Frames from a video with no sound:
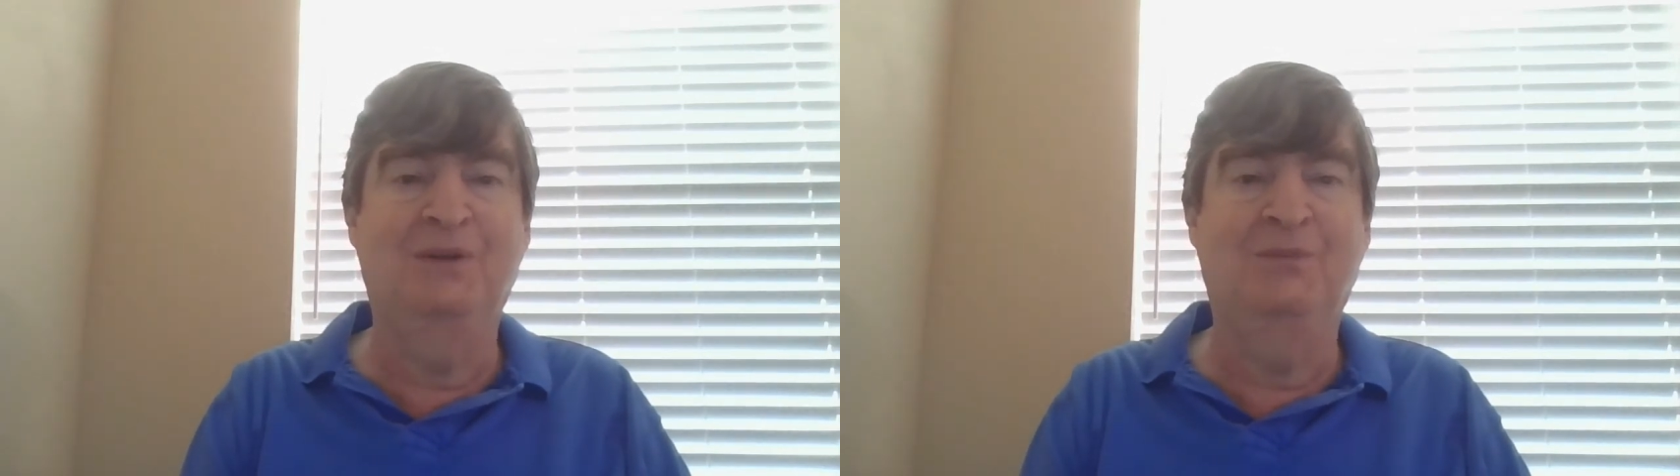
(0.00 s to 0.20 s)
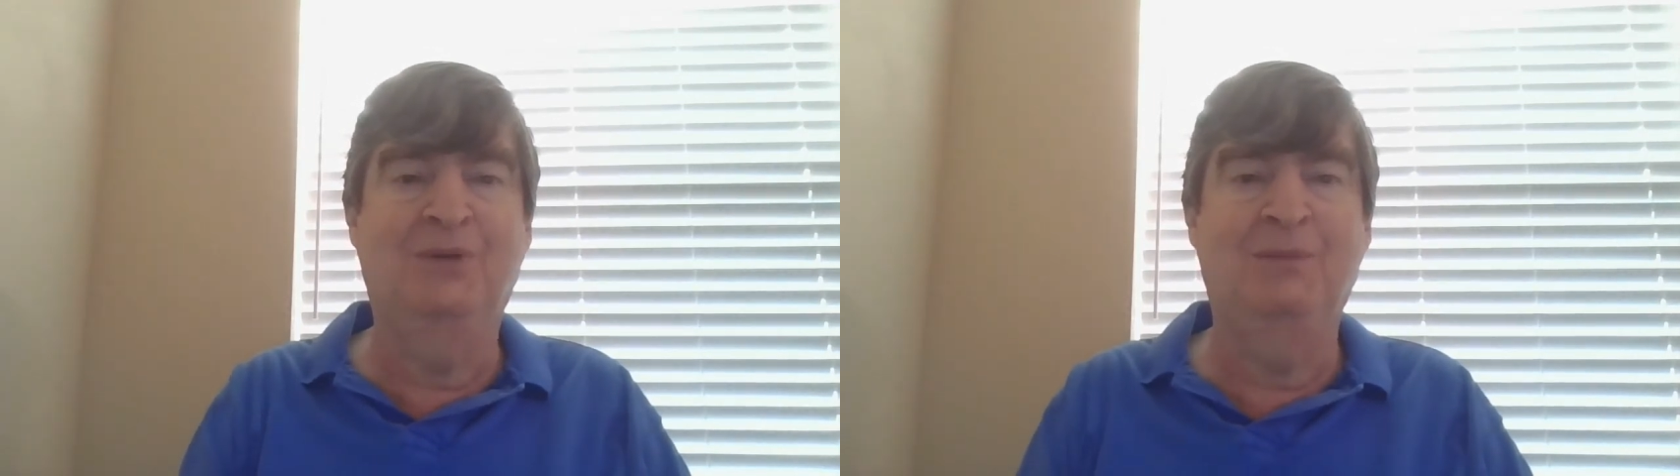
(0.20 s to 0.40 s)

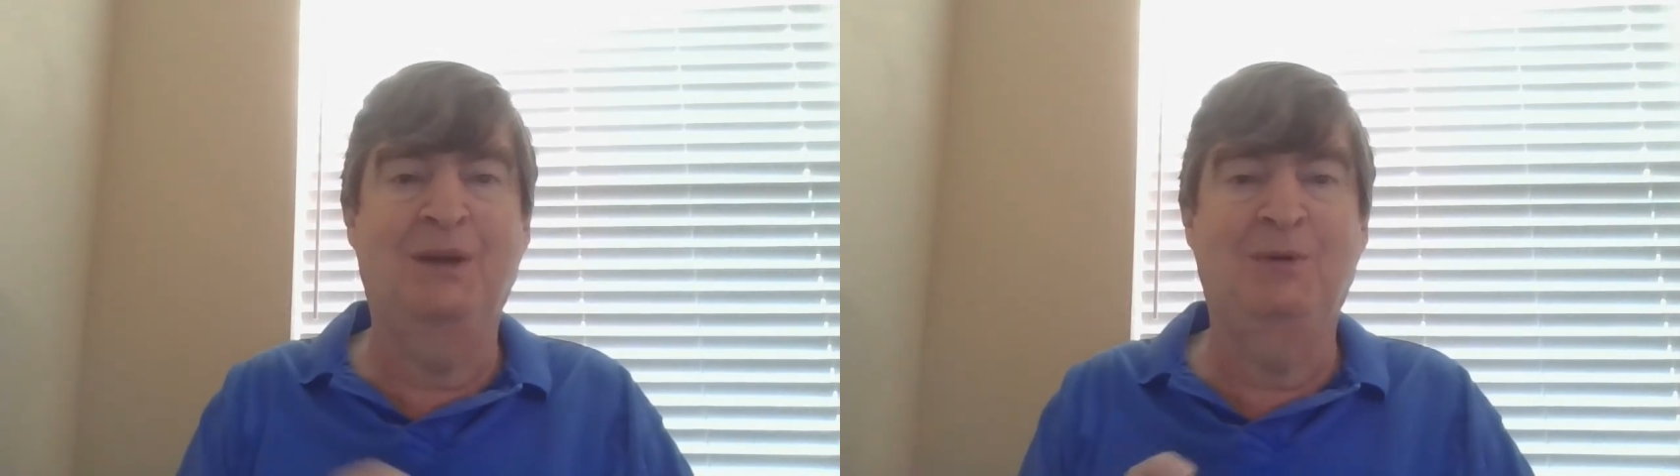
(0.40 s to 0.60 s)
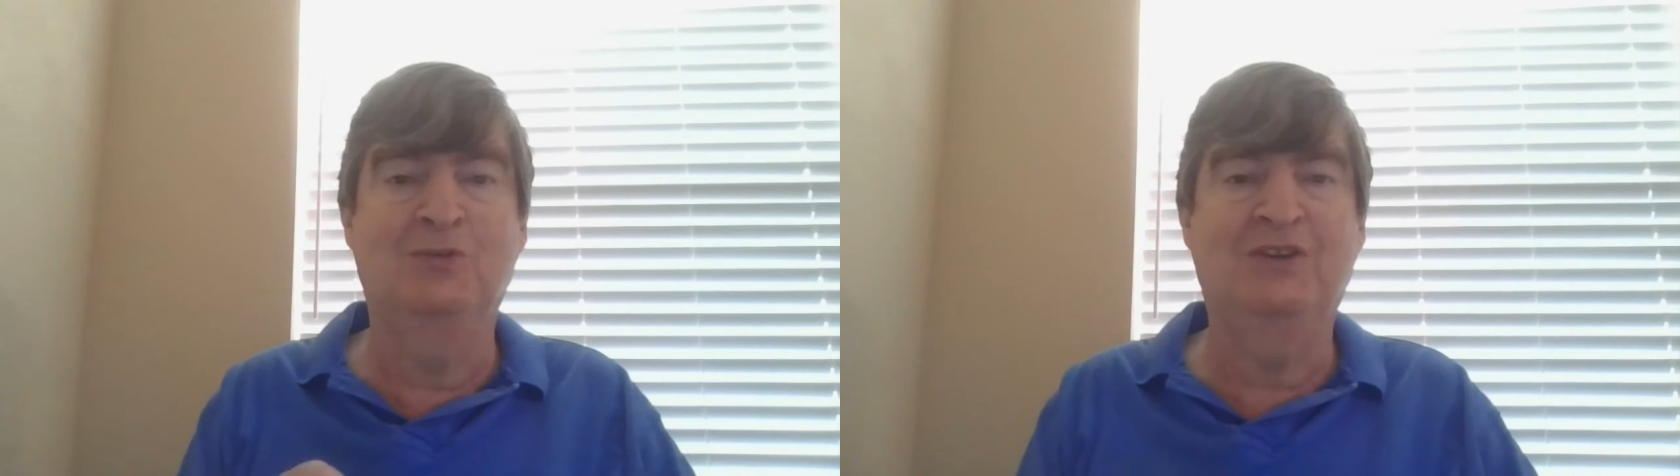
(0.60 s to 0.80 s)
and probably
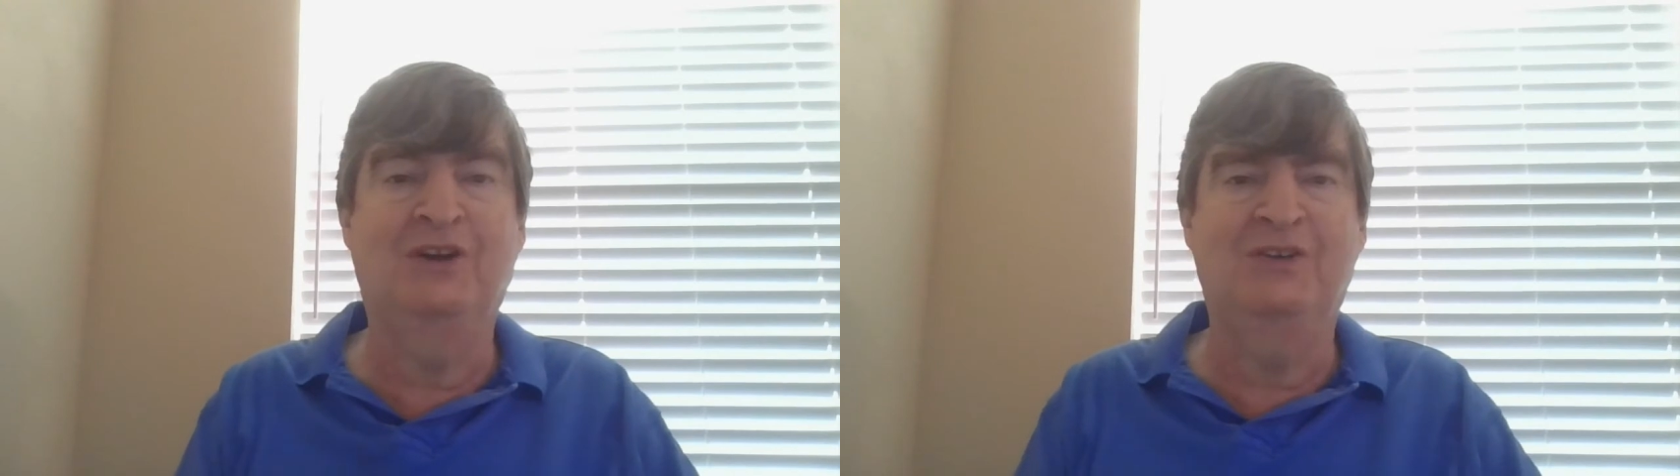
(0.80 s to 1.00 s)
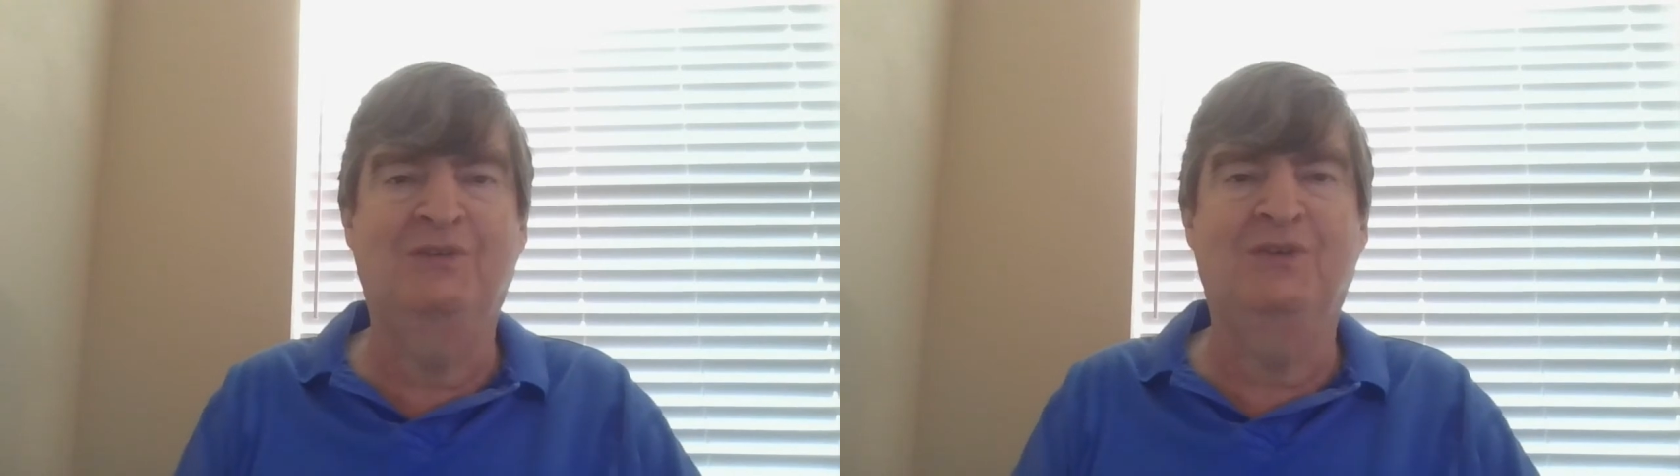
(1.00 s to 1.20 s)
my most
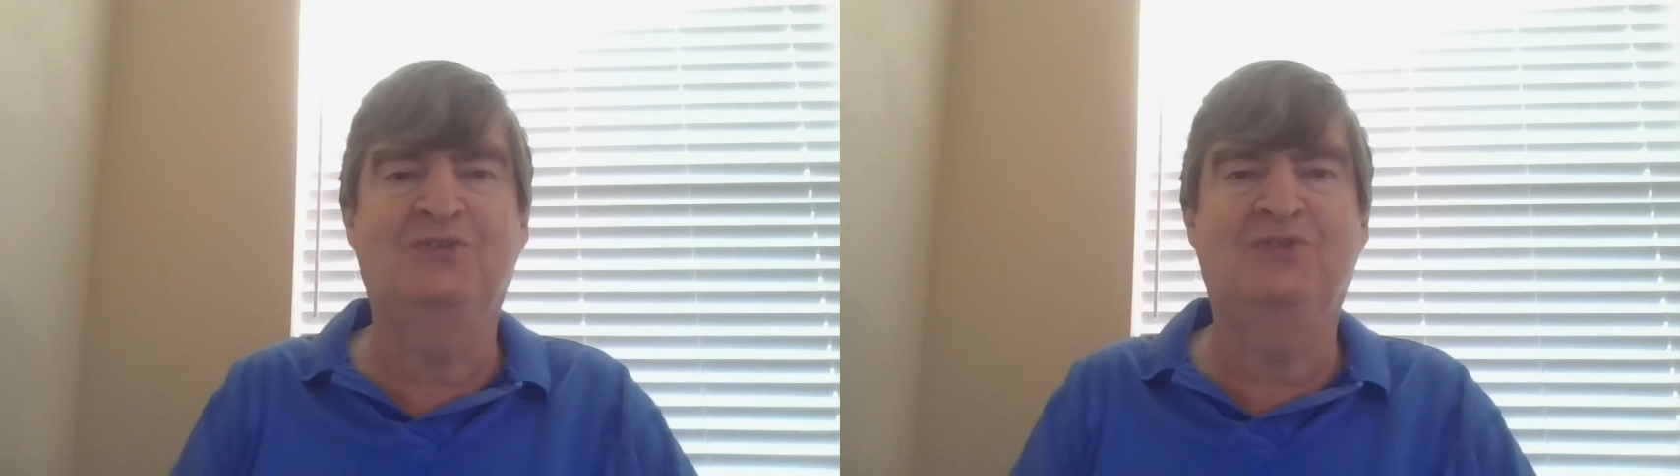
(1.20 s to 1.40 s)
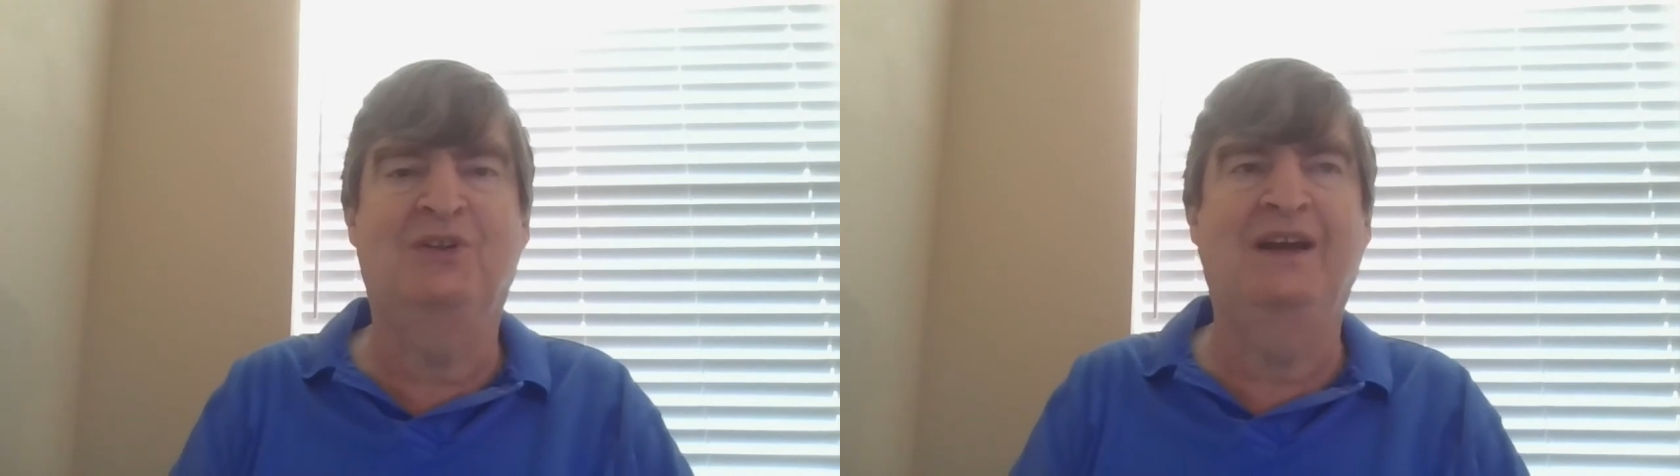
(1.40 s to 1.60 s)

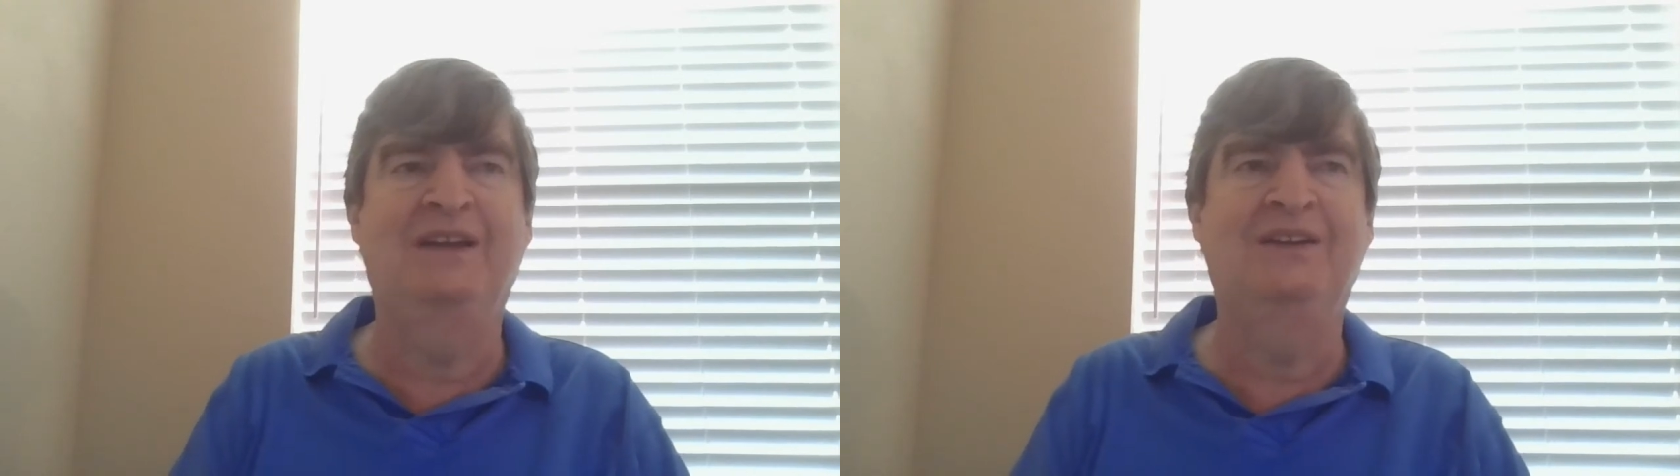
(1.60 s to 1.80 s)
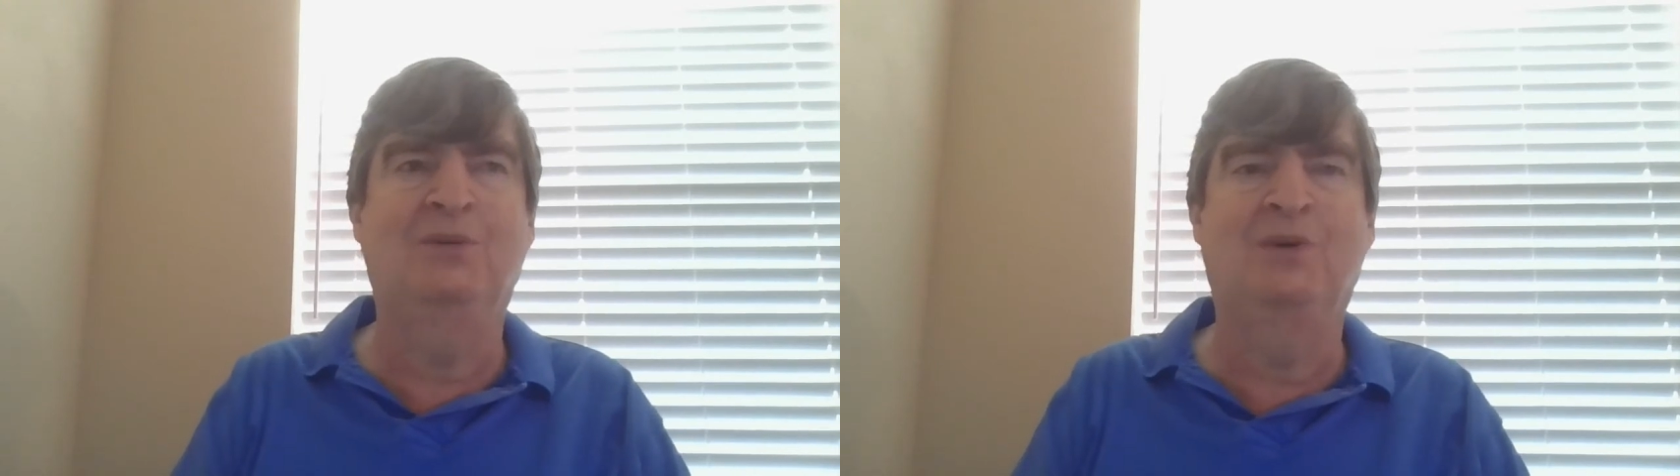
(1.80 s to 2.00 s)
controversial
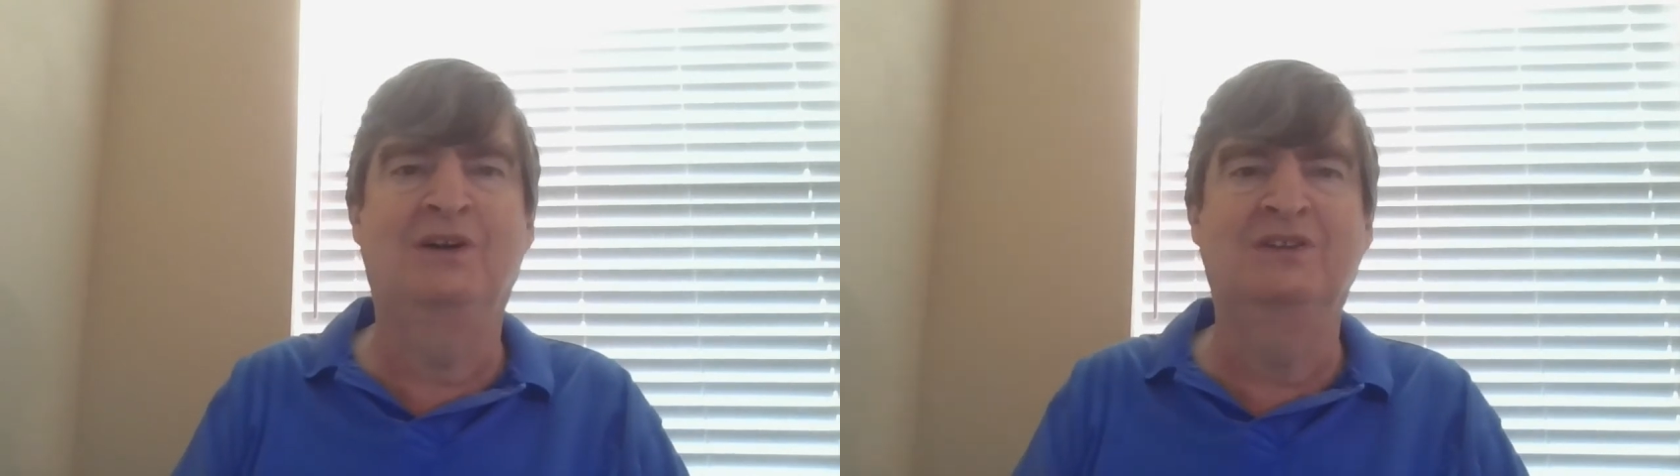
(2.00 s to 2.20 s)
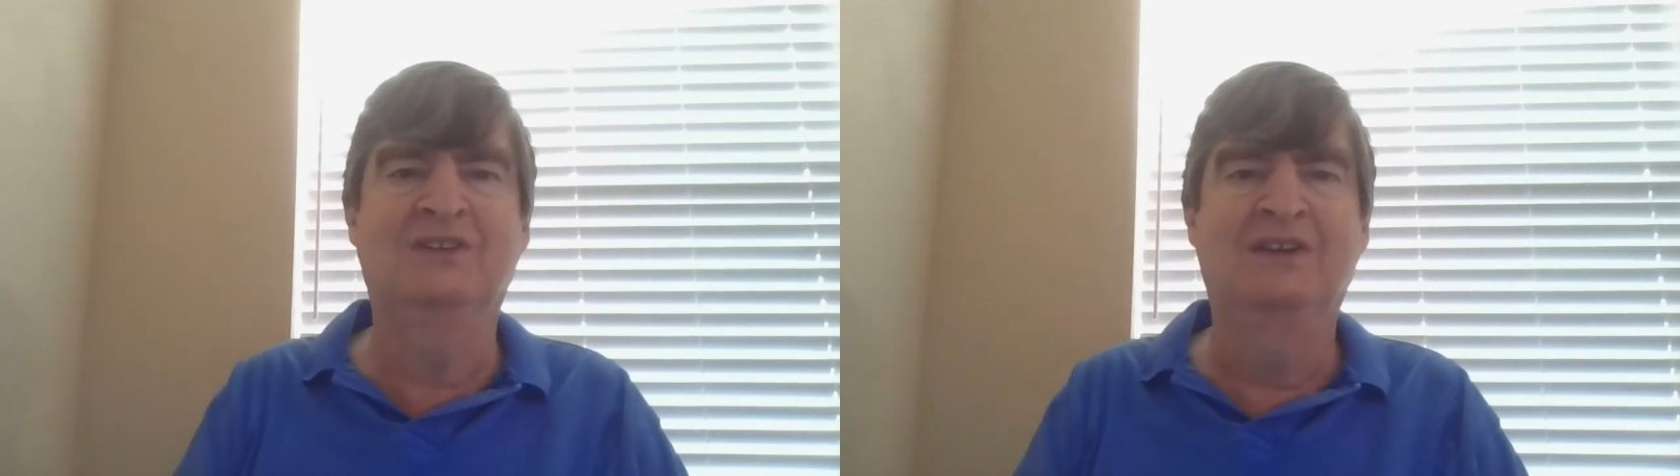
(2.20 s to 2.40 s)
idea
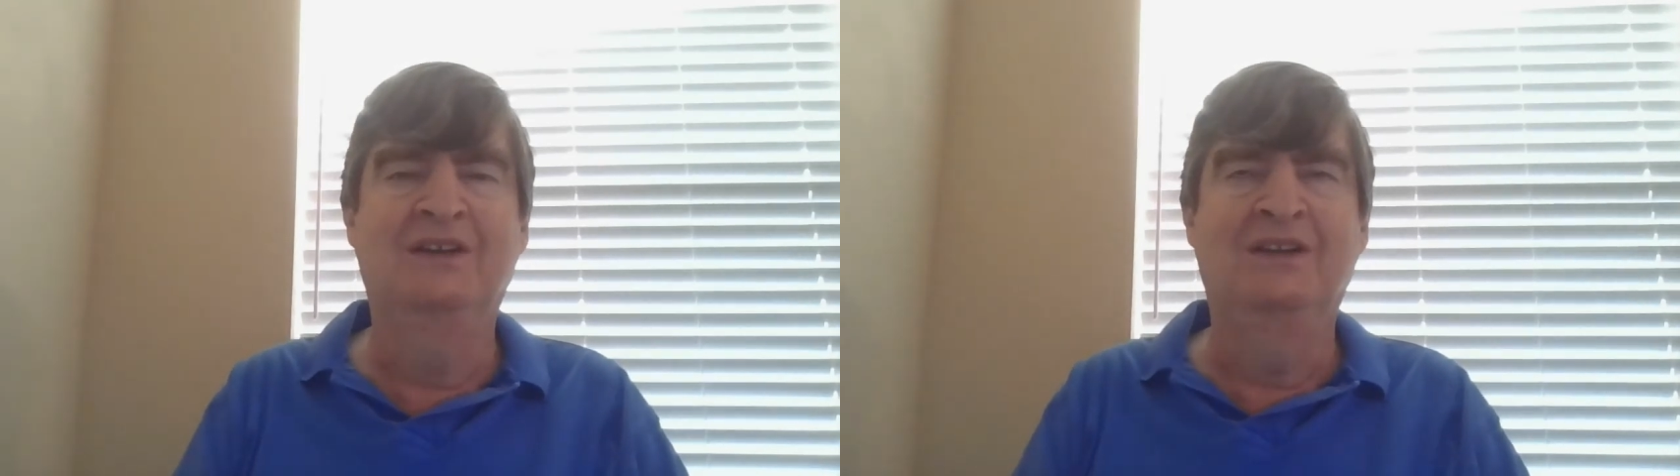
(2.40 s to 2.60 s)
was